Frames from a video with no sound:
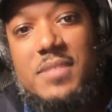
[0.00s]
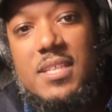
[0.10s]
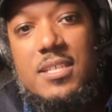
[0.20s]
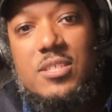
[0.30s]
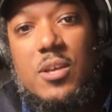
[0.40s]

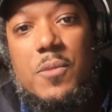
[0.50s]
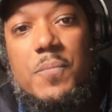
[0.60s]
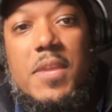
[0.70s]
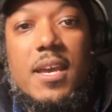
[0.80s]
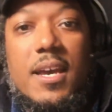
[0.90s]
So
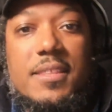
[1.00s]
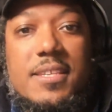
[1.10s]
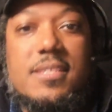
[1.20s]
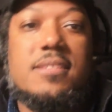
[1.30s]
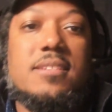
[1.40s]

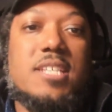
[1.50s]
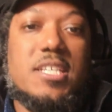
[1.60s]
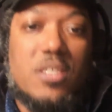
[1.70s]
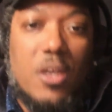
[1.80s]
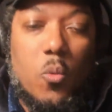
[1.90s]
this isn't
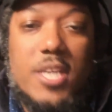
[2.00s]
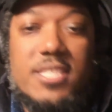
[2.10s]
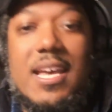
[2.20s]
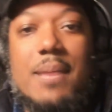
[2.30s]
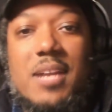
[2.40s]
just a
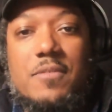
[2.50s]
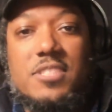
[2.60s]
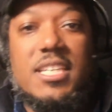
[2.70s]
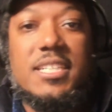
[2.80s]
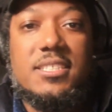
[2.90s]
one-time
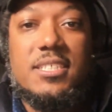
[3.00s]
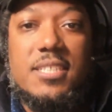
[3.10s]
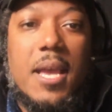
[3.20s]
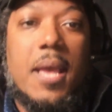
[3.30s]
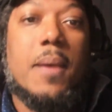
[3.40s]

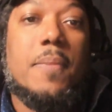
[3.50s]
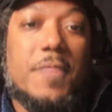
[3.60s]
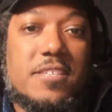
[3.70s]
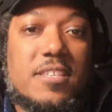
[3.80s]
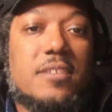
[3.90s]
conversation.
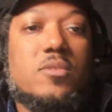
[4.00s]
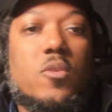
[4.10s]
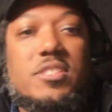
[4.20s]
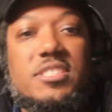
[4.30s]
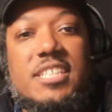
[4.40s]
The skills and
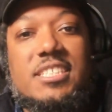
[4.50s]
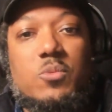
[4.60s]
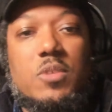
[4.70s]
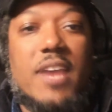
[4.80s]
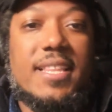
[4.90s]
organization
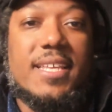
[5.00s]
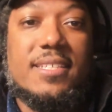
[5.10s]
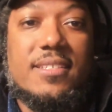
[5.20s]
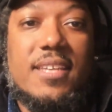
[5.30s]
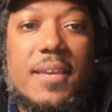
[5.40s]
we've
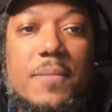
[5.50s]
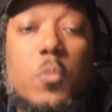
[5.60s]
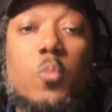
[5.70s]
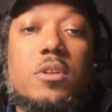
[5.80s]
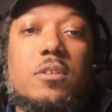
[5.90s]
highlighted today
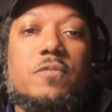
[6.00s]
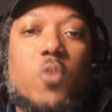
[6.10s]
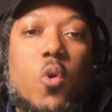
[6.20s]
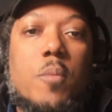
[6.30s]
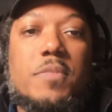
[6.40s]
will
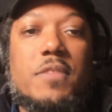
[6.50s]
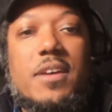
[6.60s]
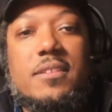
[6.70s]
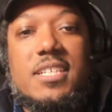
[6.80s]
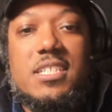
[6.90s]
form the
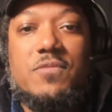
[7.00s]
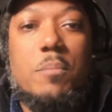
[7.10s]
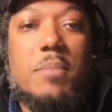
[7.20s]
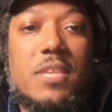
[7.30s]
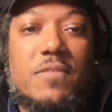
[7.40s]
foundation for
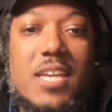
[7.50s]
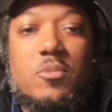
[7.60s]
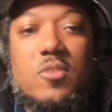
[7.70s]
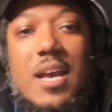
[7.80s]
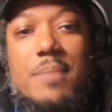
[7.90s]
many
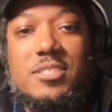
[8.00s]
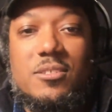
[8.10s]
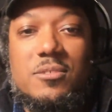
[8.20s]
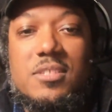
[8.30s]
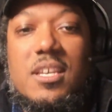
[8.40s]
valuable
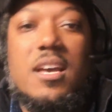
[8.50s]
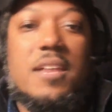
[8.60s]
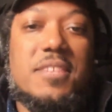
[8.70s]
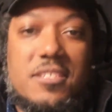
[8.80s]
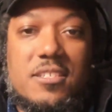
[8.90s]
episodes
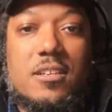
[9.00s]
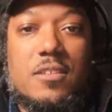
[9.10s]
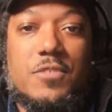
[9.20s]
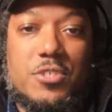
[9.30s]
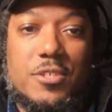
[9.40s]
this year
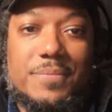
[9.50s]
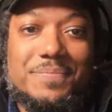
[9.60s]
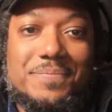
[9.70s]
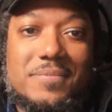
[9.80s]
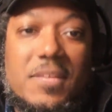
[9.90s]
for sure.
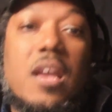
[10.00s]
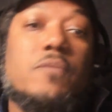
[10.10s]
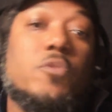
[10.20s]
For